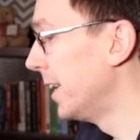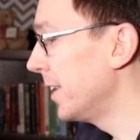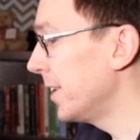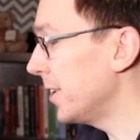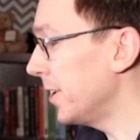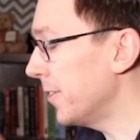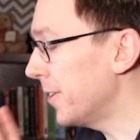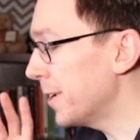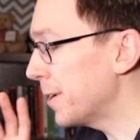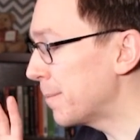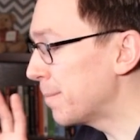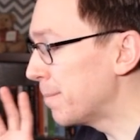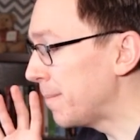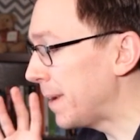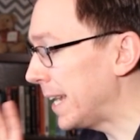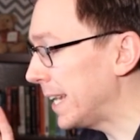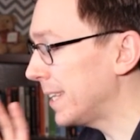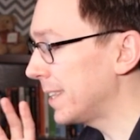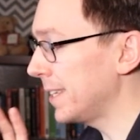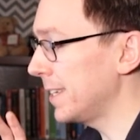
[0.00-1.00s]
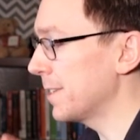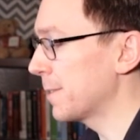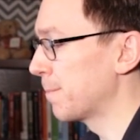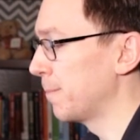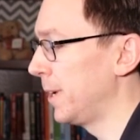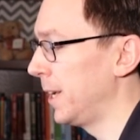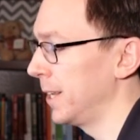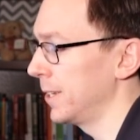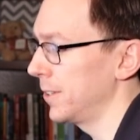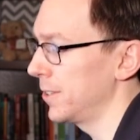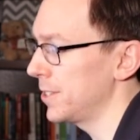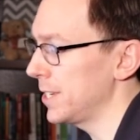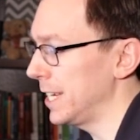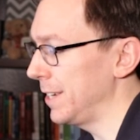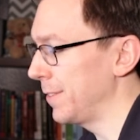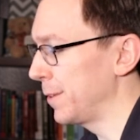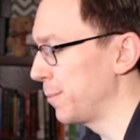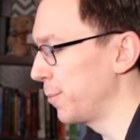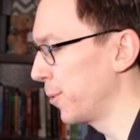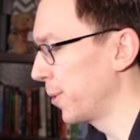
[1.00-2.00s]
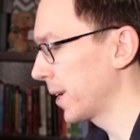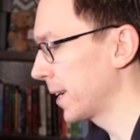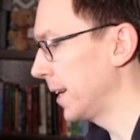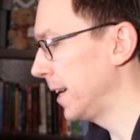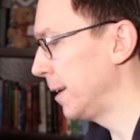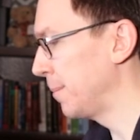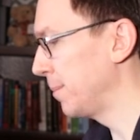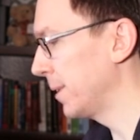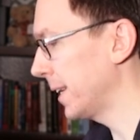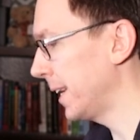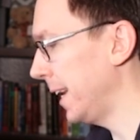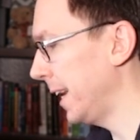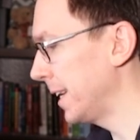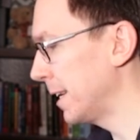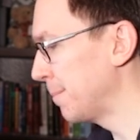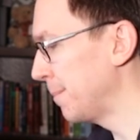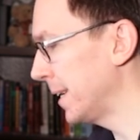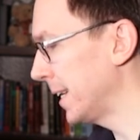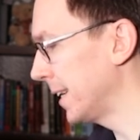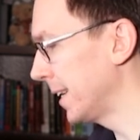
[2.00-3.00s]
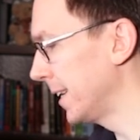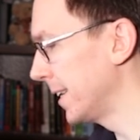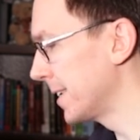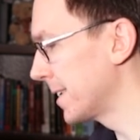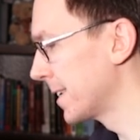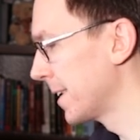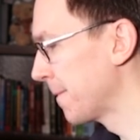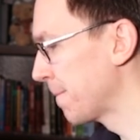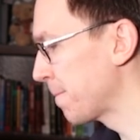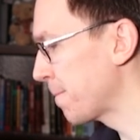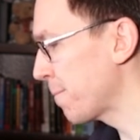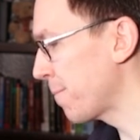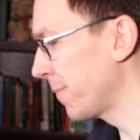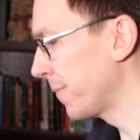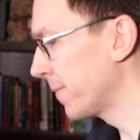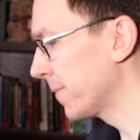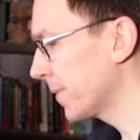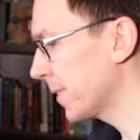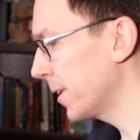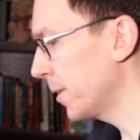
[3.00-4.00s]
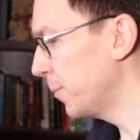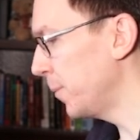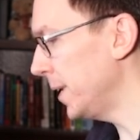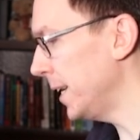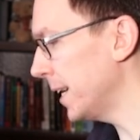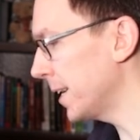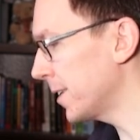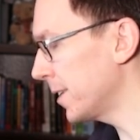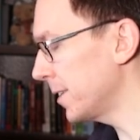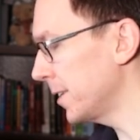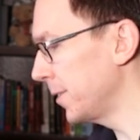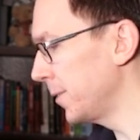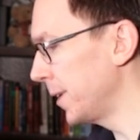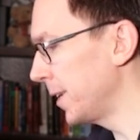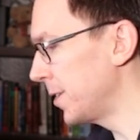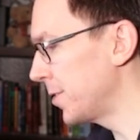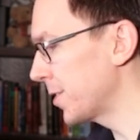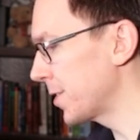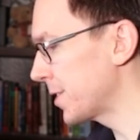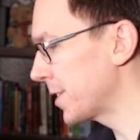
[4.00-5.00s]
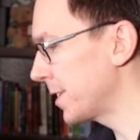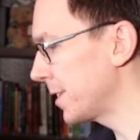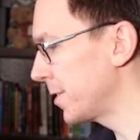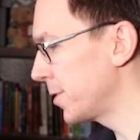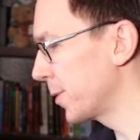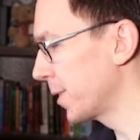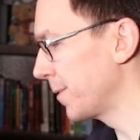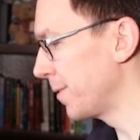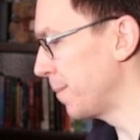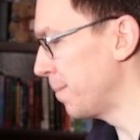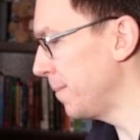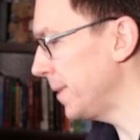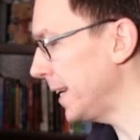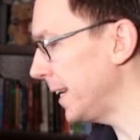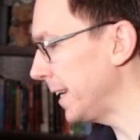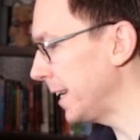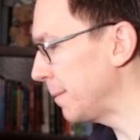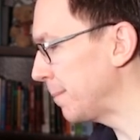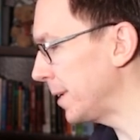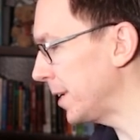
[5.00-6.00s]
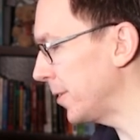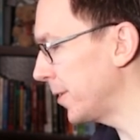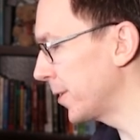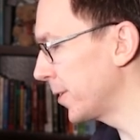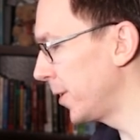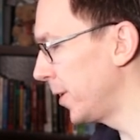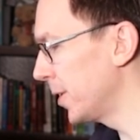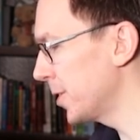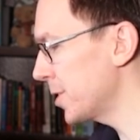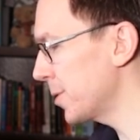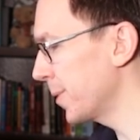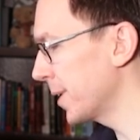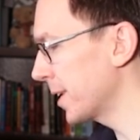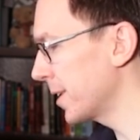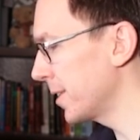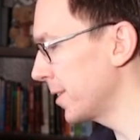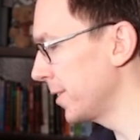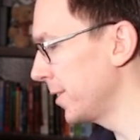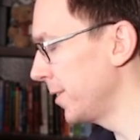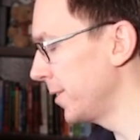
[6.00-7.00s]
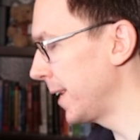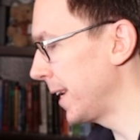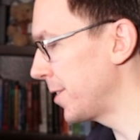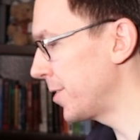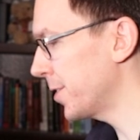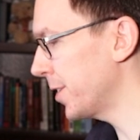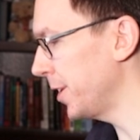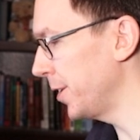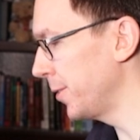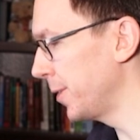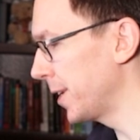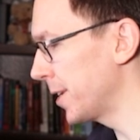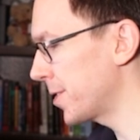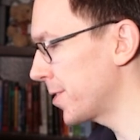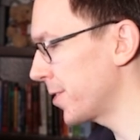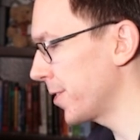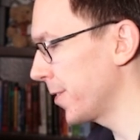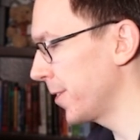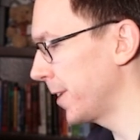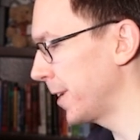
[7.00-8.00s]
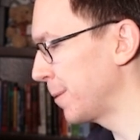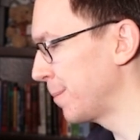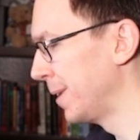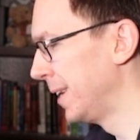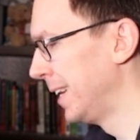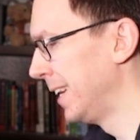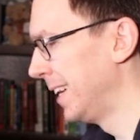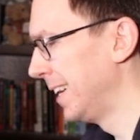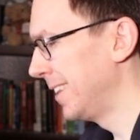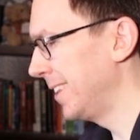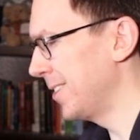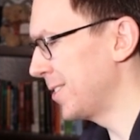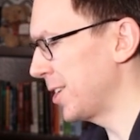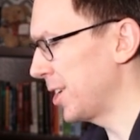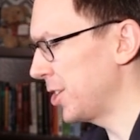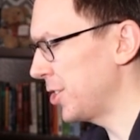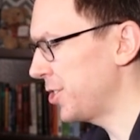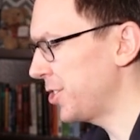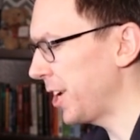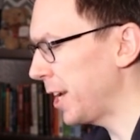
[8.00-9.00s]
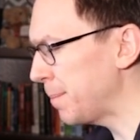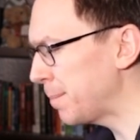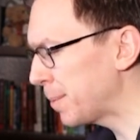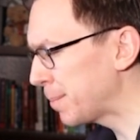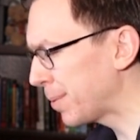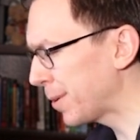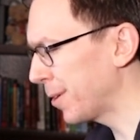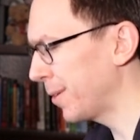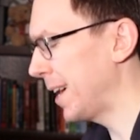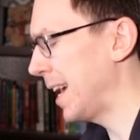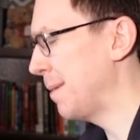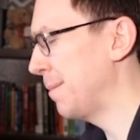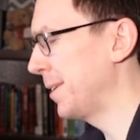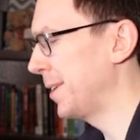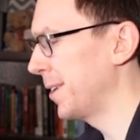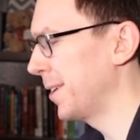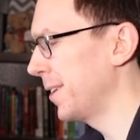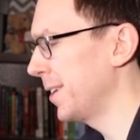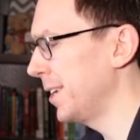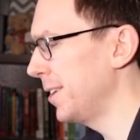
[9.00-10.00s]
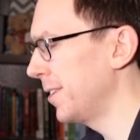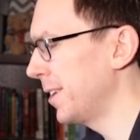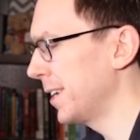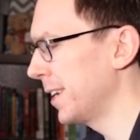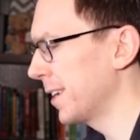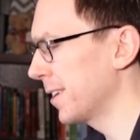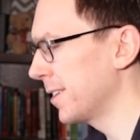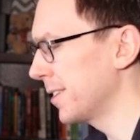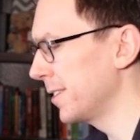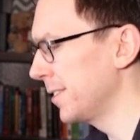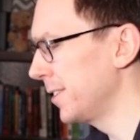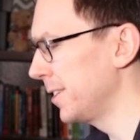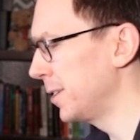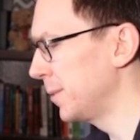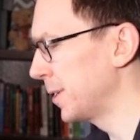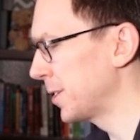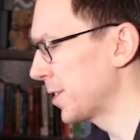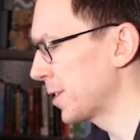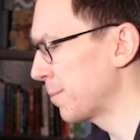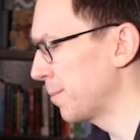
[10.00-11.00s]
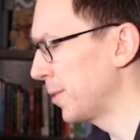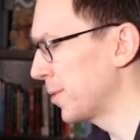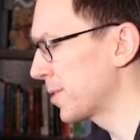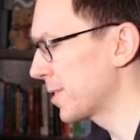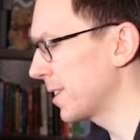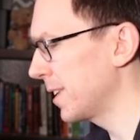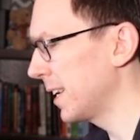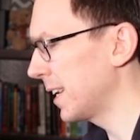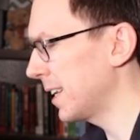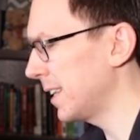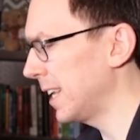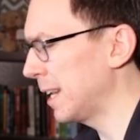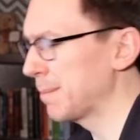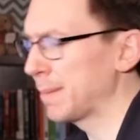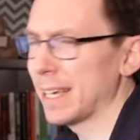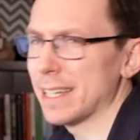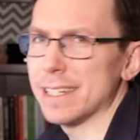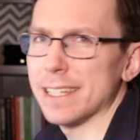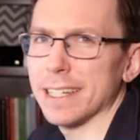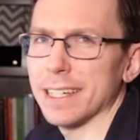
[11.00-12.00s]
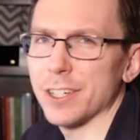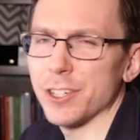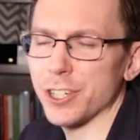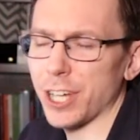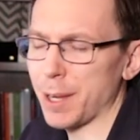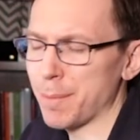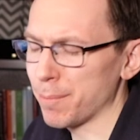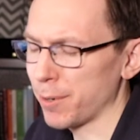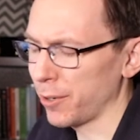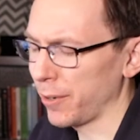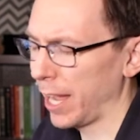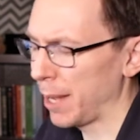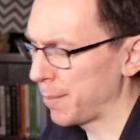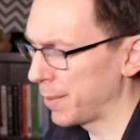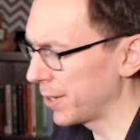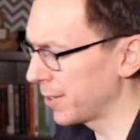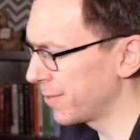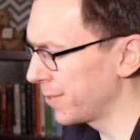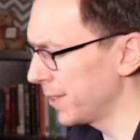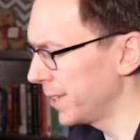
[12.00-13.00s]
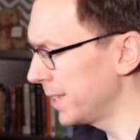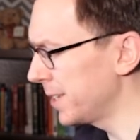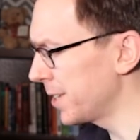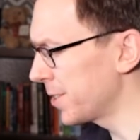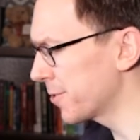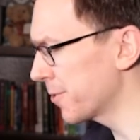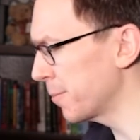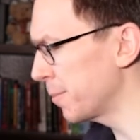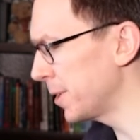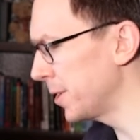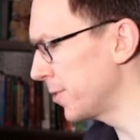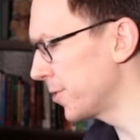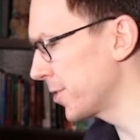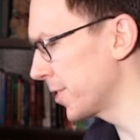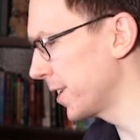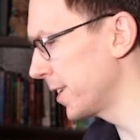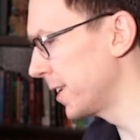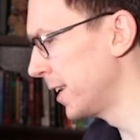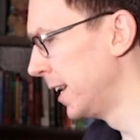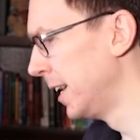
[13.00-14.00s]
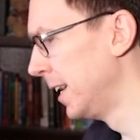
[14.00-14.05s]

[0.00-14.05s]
you can make these models even more complicated because we included just sort of a mean, but you can also include a skewness term. There's a shape parameter you can include, which is most likely, I'm guessing, a shape parameter for the distribution.